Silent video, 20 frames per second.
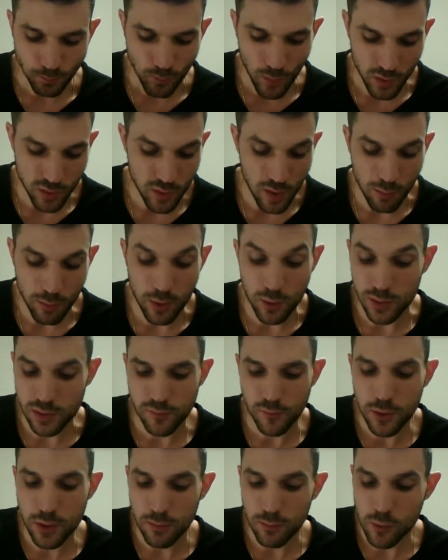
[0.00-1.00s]
so I'm always
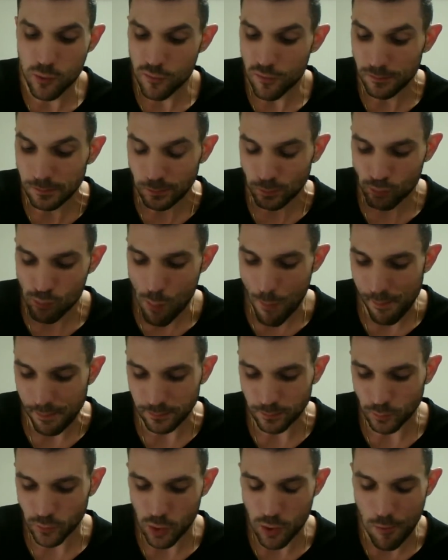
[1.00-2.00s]
free to move.
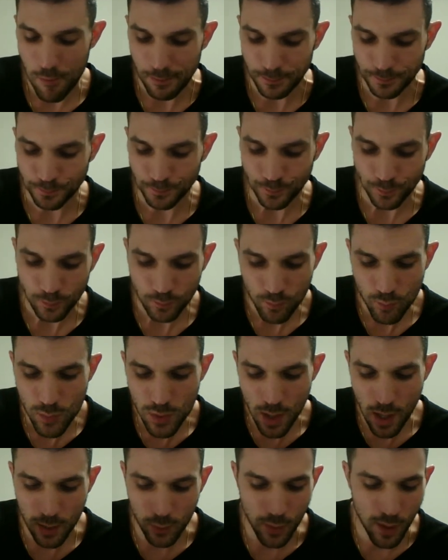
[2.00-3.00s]
You know,
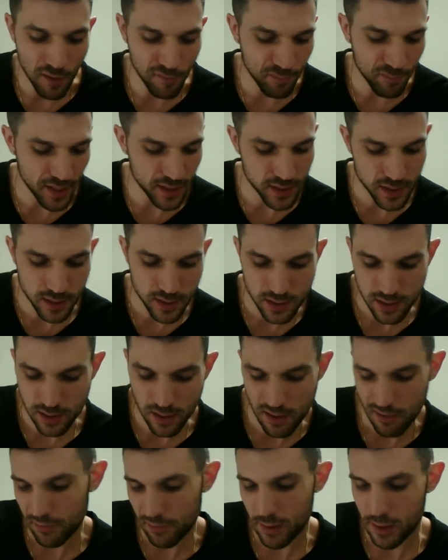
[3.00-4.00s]
I don't have pets and
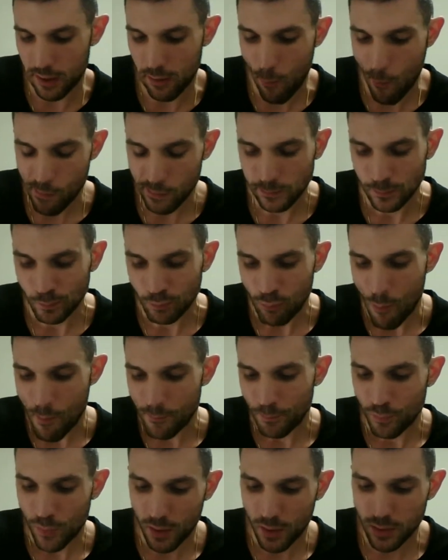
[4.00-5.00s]
stuff like
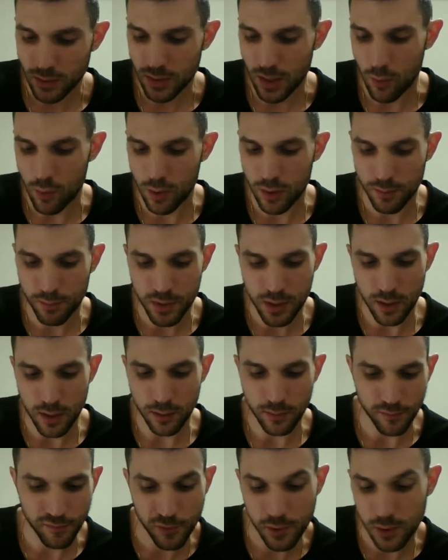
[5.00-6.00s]
because I want to be
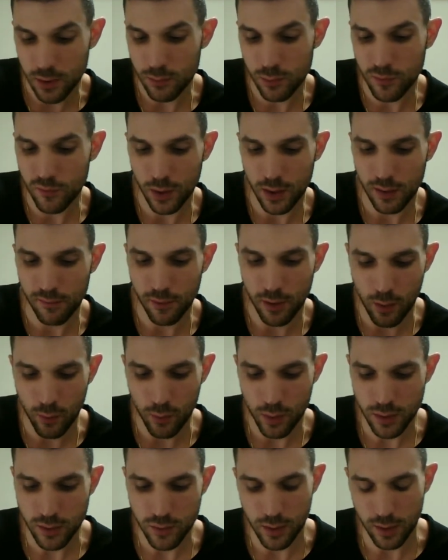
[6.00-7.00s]
free to move whenever I
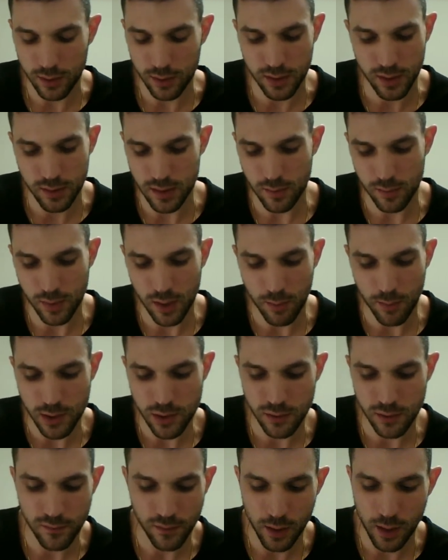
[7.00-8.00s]
want to, and sometimes I
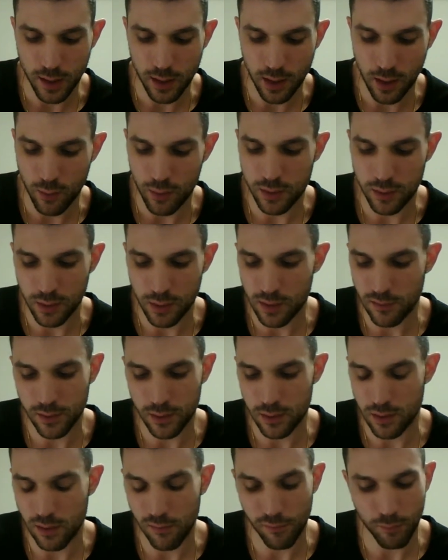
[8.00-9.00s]
just feel like I want to live
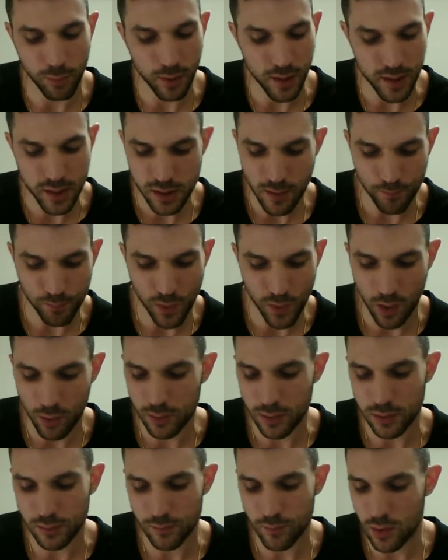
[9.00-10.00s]
in a different place. I
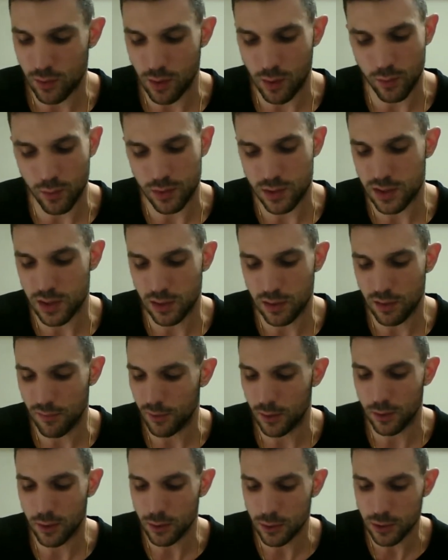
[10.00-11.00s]
want to, I want to see a
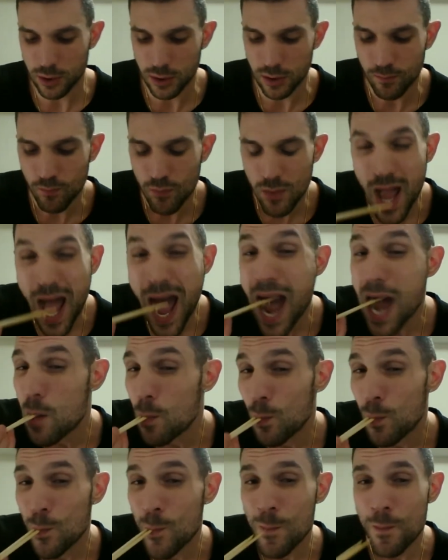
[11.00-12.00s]
different culture.
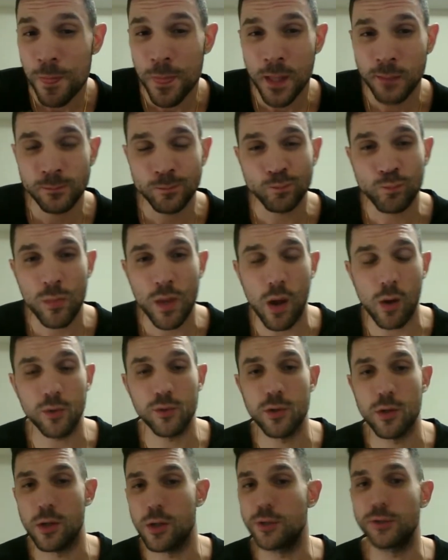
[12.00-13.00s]
I
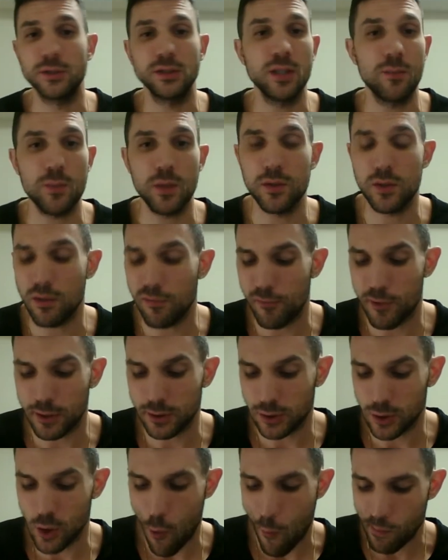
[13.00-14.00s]
want to learn something
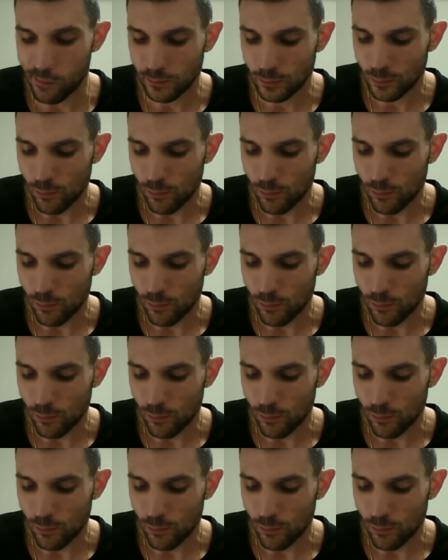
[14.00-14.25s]
different. So